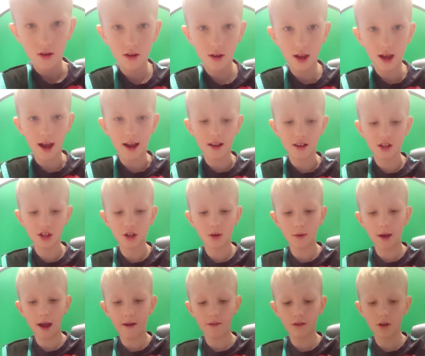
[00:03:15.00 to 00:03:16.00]
Okay, so we
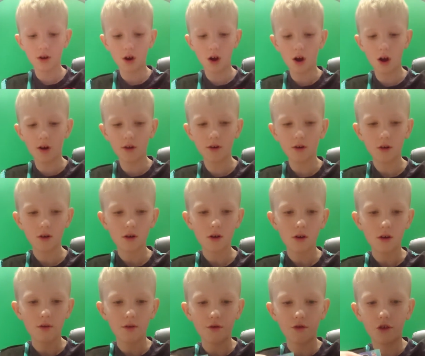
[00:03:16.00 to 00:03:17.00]
have a card
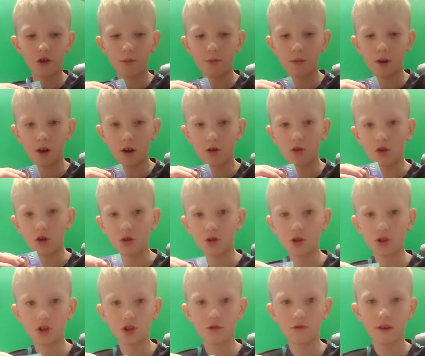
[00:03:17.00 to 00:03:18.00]
from uh,
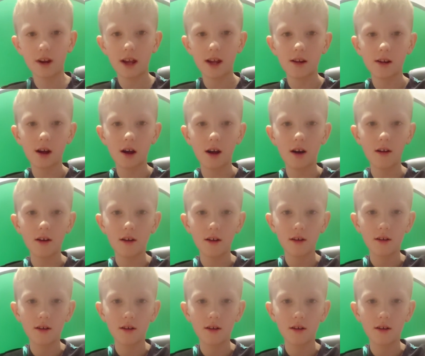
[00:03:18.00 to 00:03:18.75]
Costa Rica.